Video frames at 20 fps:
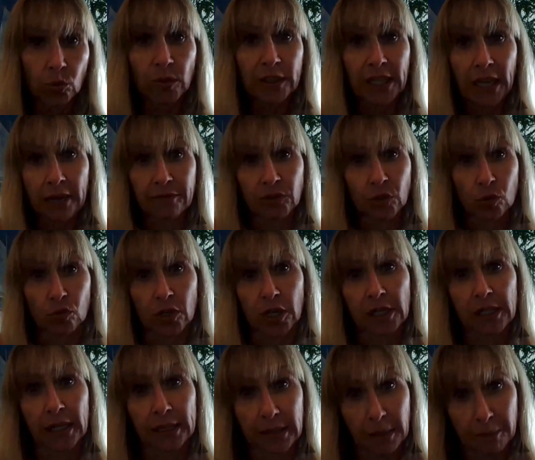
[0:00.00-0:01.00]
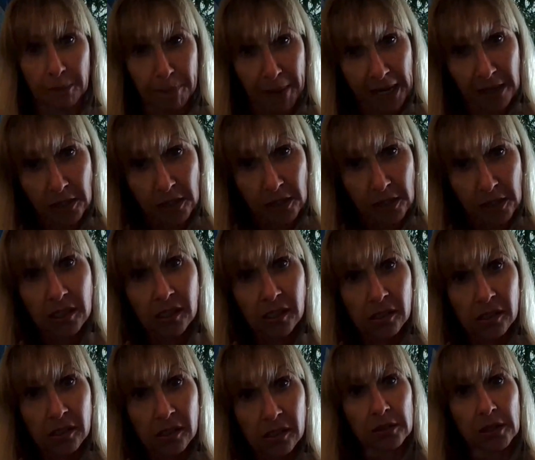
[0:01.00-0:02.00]
that would have to work like the
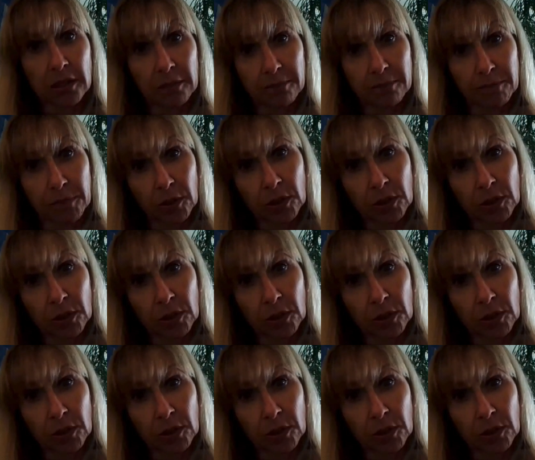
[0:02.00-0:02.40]
packers,